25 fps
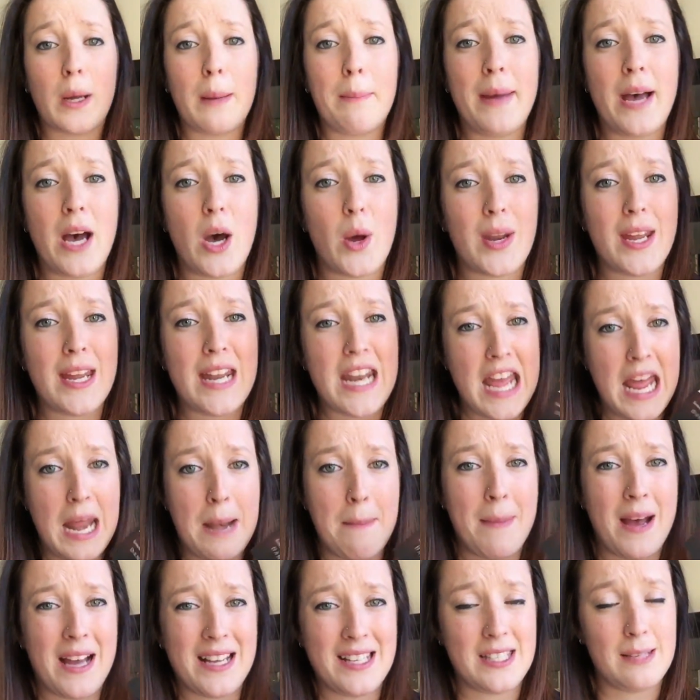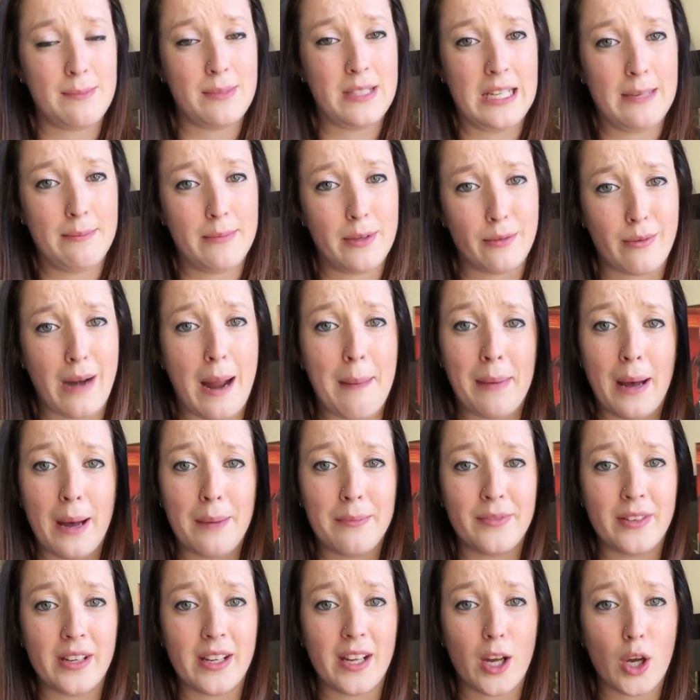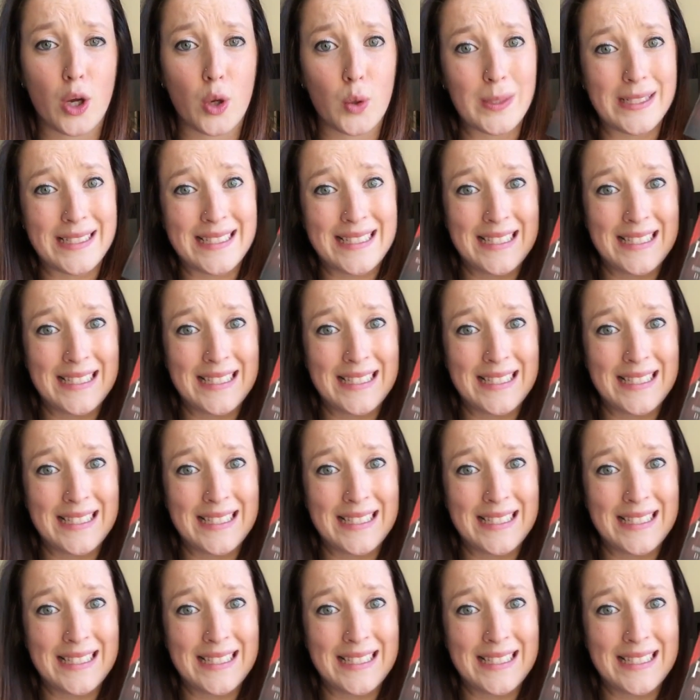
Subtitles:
about it in my September wrap-up video.